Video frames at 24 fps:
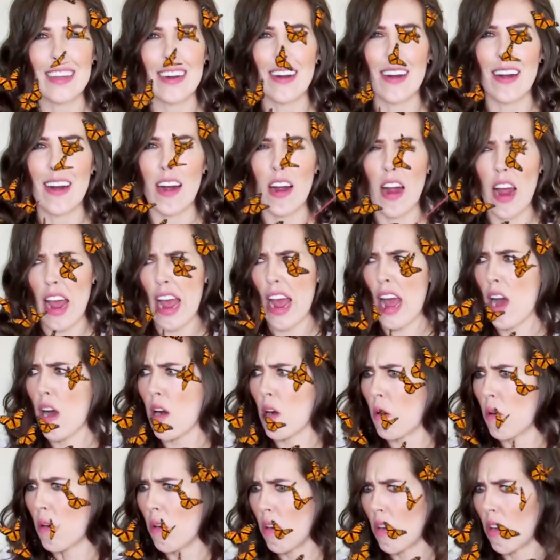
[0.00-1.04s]
They're ow.
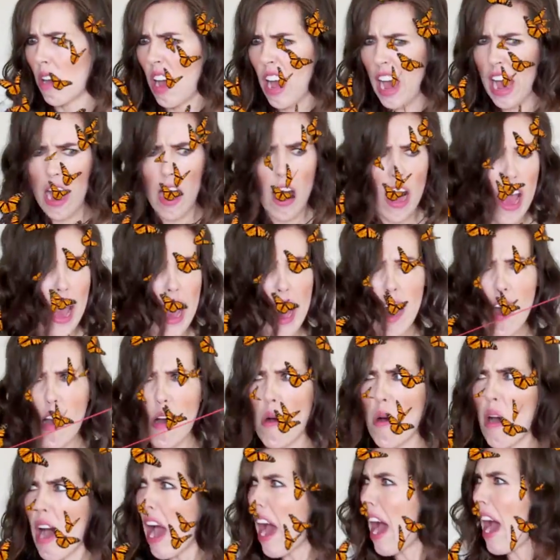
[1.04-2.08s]
Ow. Ow. Ow.